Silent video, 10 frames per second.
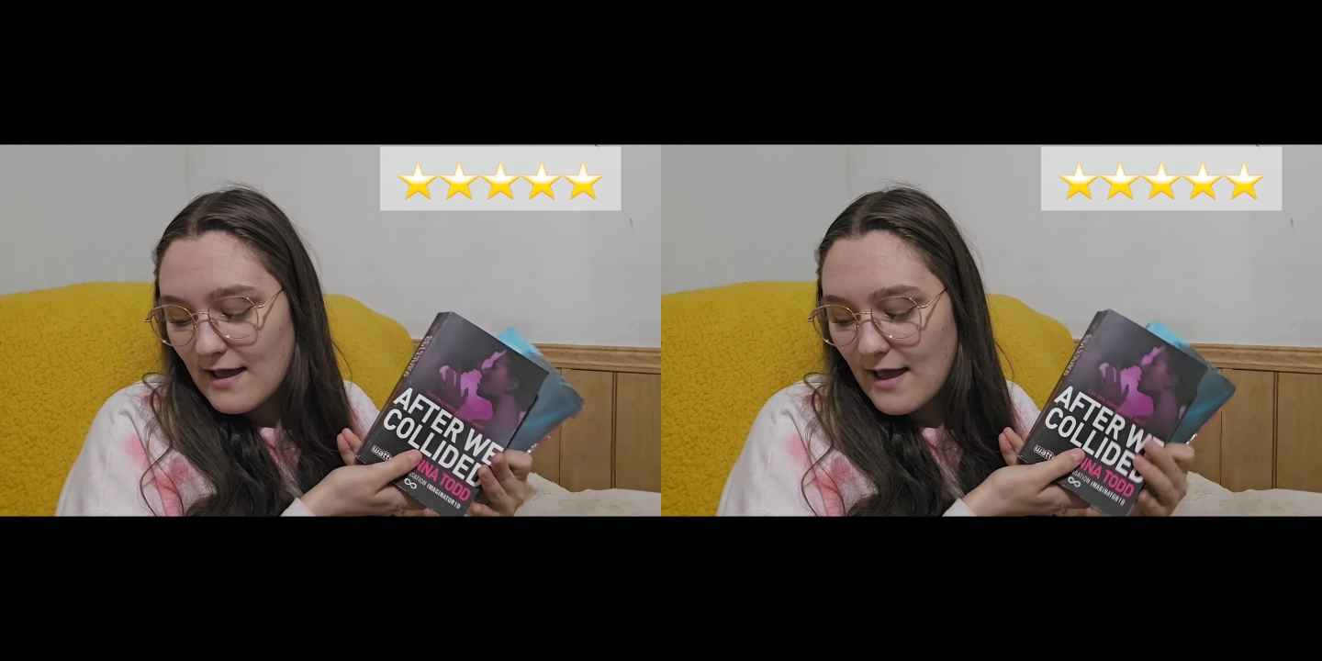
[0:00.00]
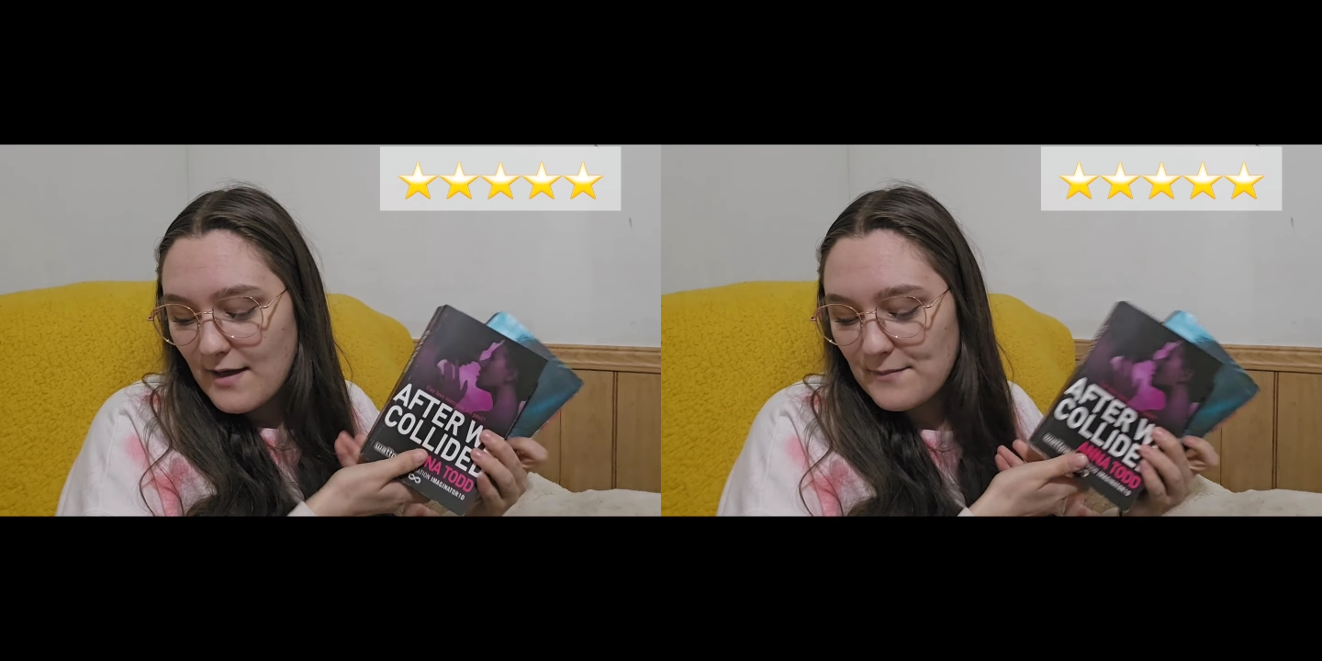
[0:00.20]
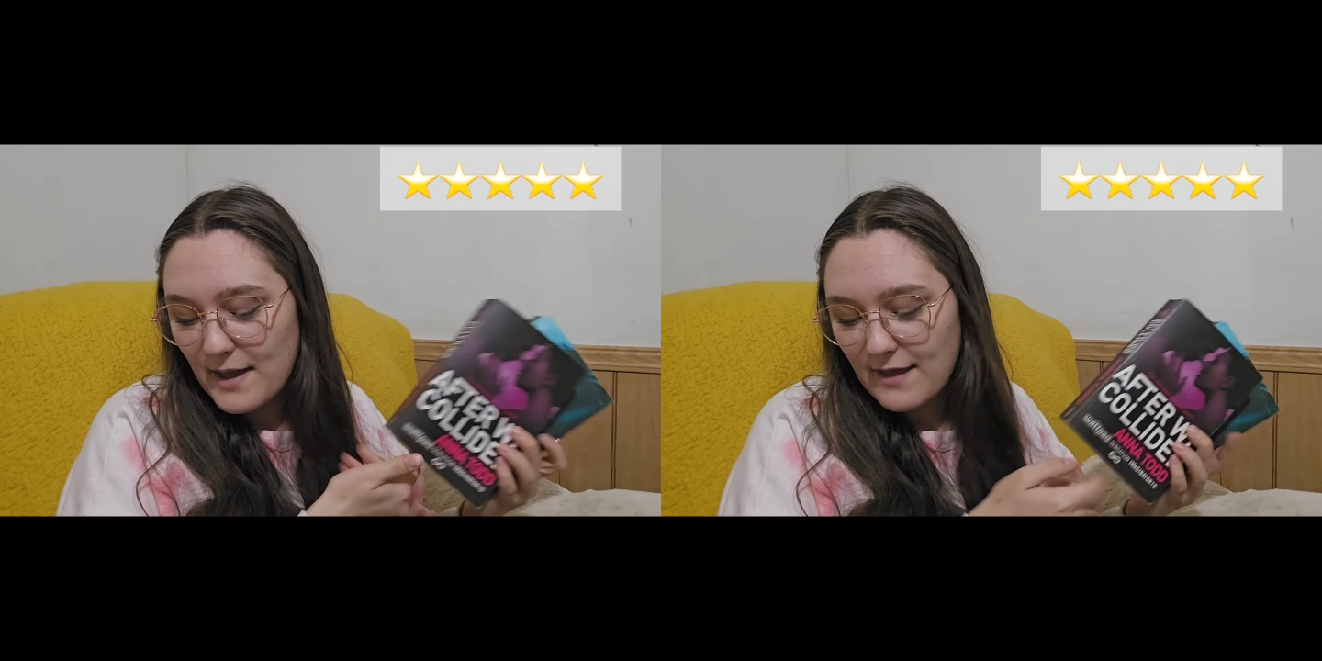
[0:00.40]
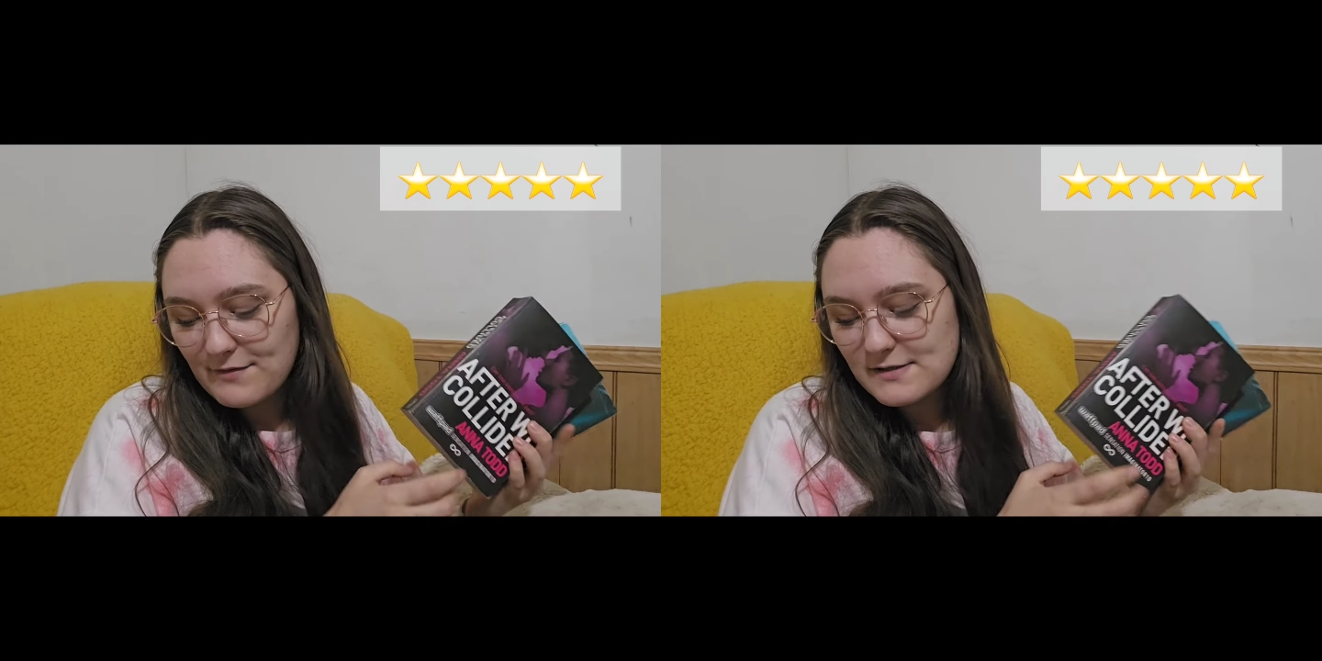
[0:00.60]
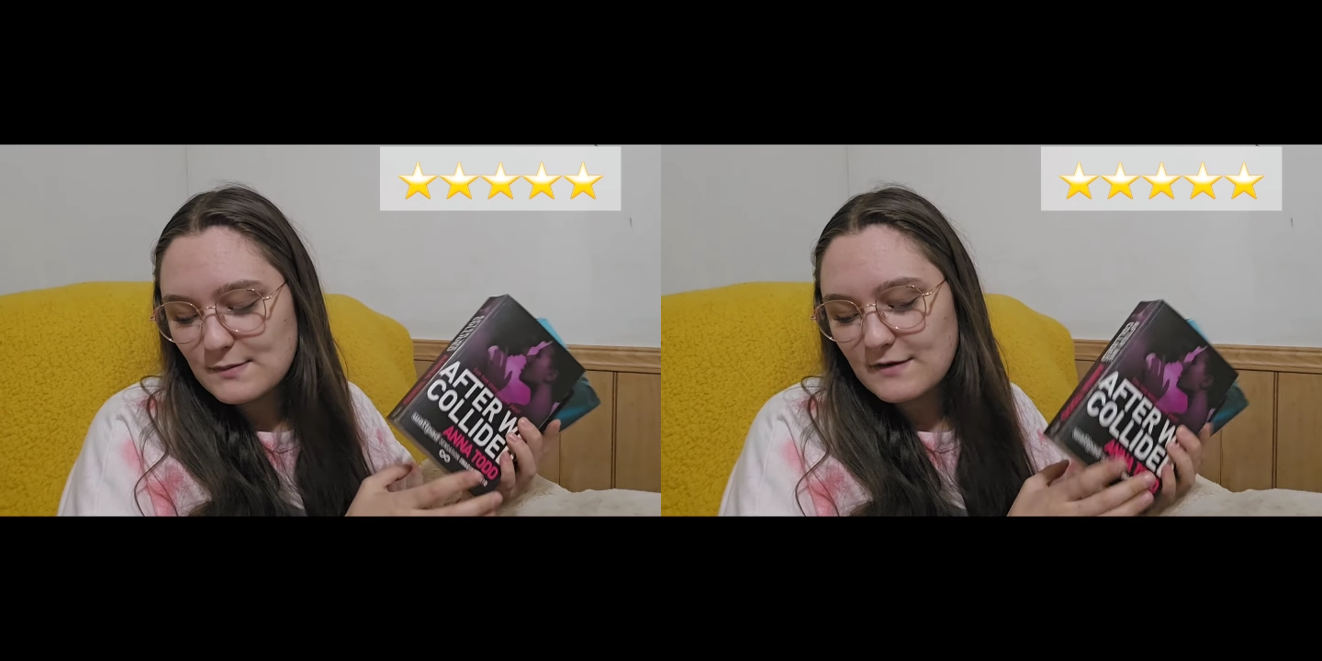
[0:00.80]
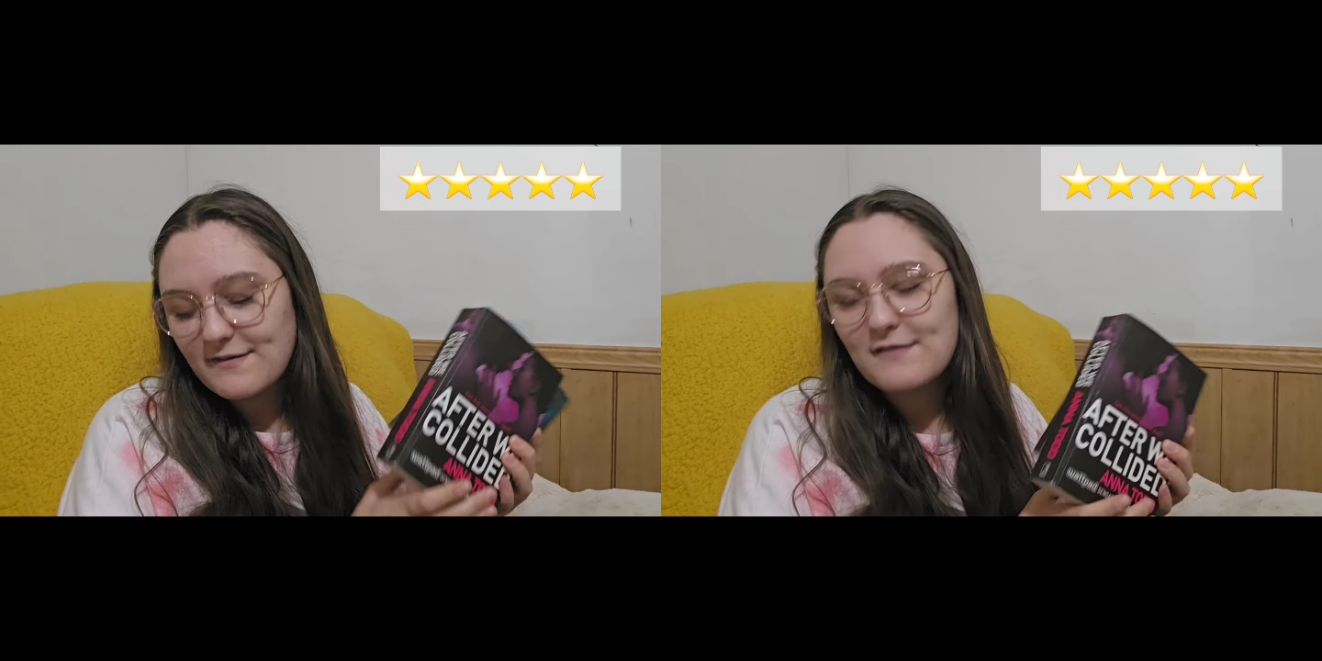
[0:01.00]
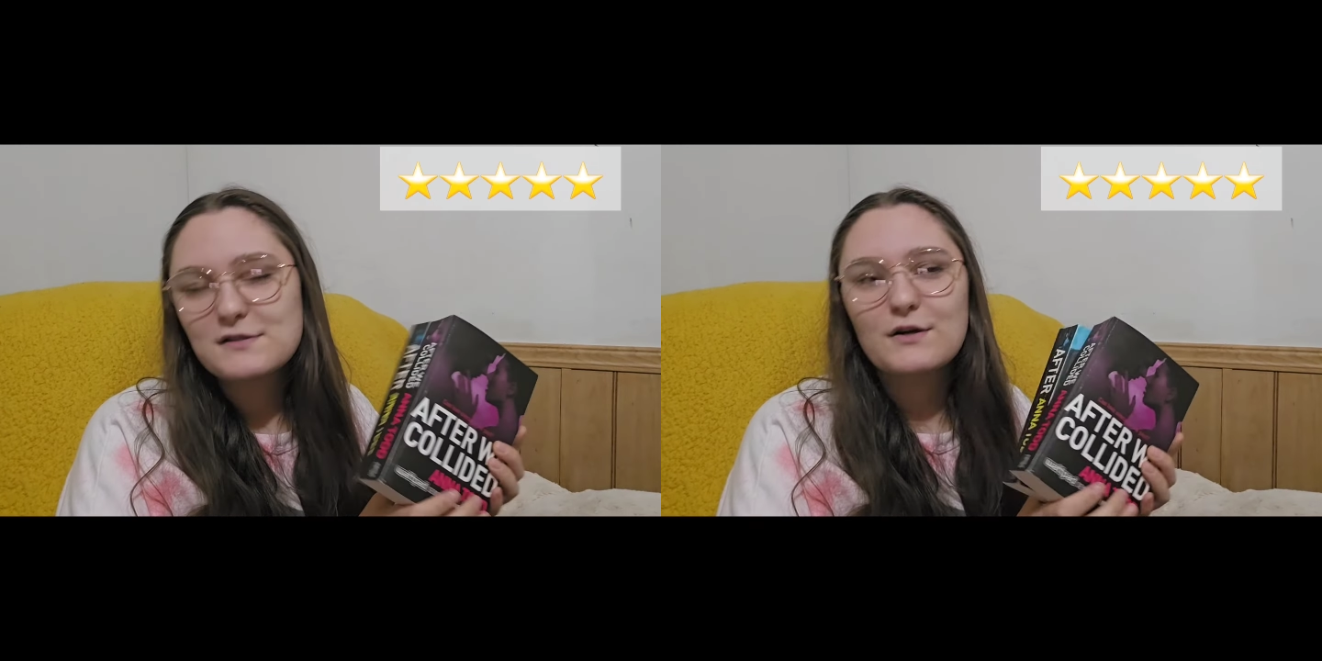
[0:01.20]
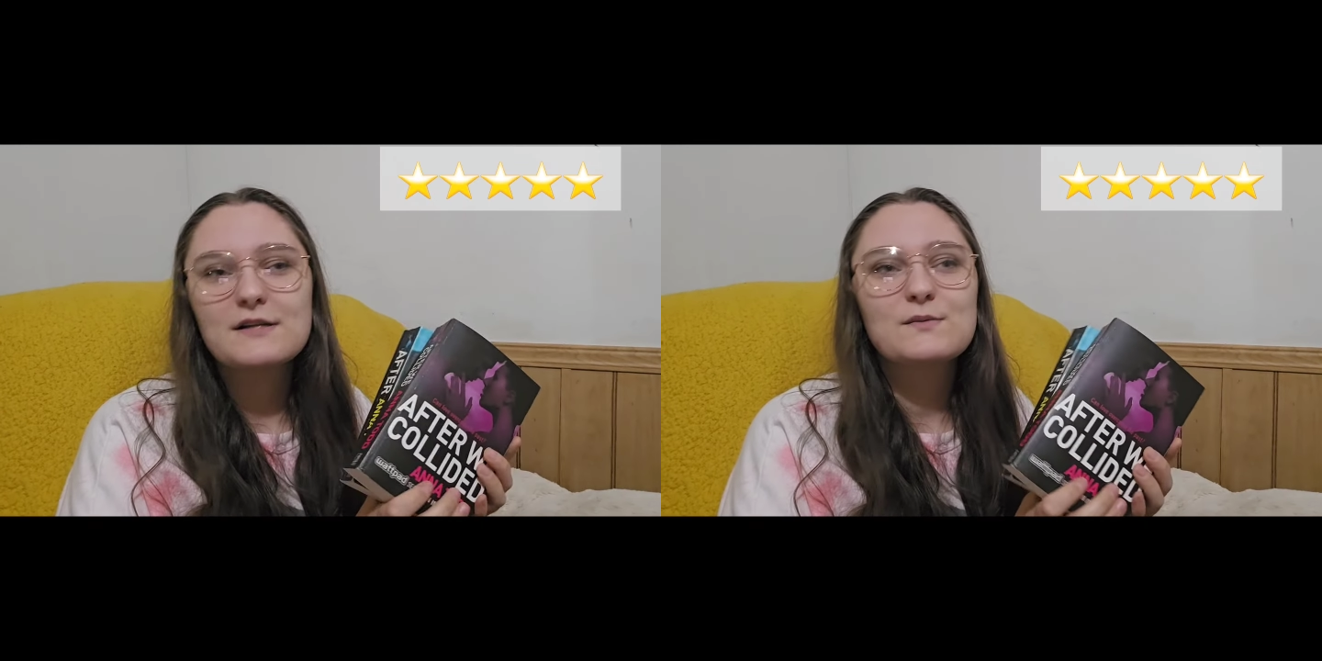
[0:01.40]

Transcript: Um, I gave this one a five star as